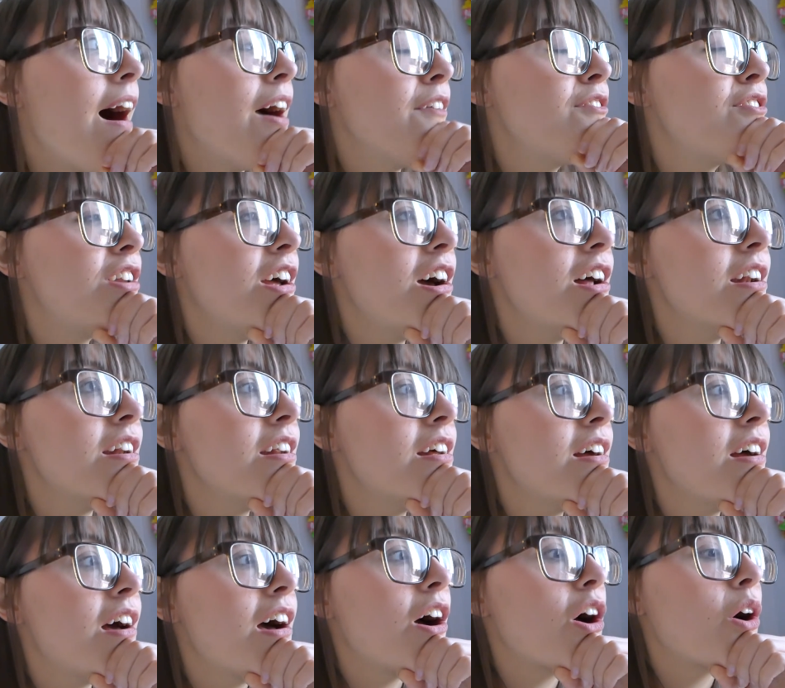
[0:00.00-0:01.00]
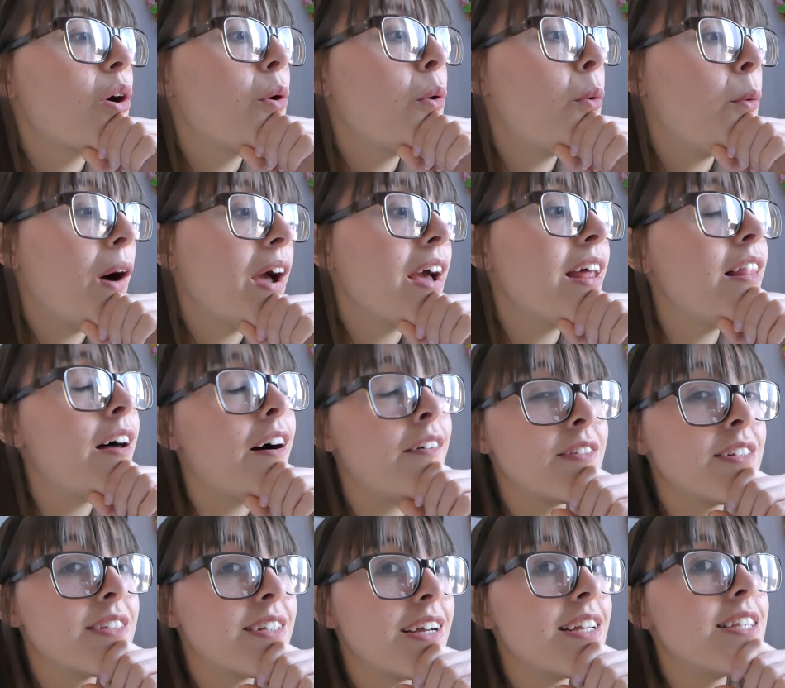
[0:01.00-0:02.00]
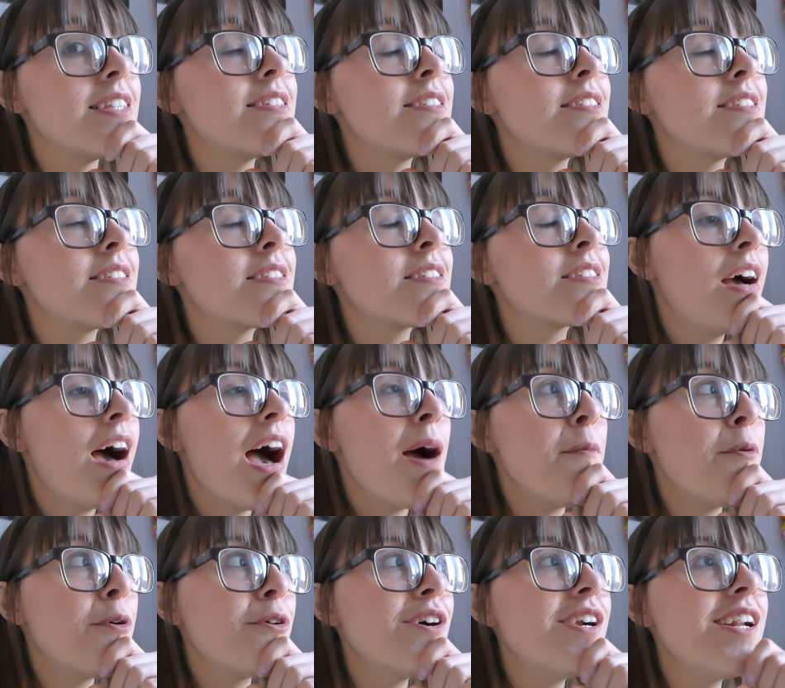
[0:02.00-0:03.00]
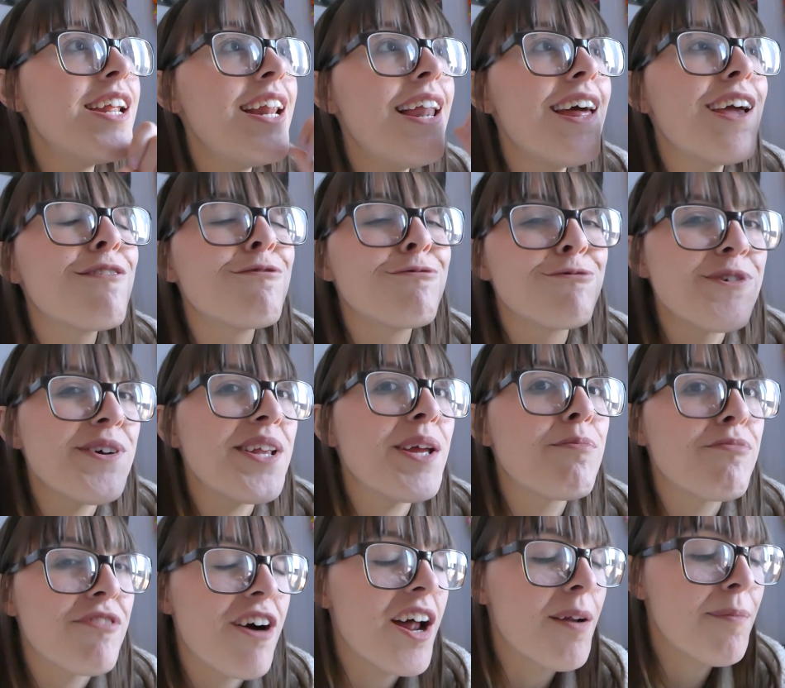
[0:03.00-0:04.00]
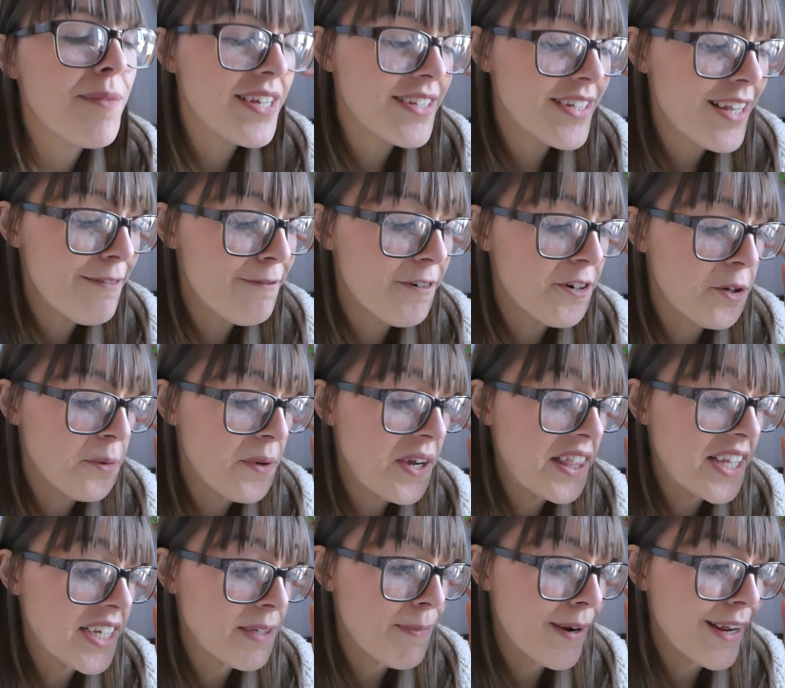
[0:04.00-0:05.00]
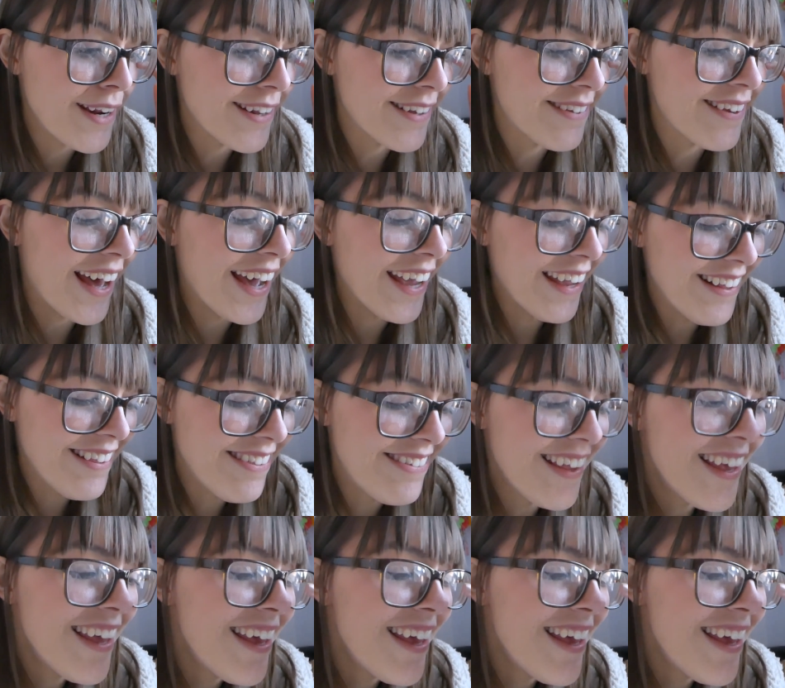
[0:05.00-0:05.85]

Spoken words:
I've done quite a lot of designs. I'm already like really proud of myself for doing this many designs.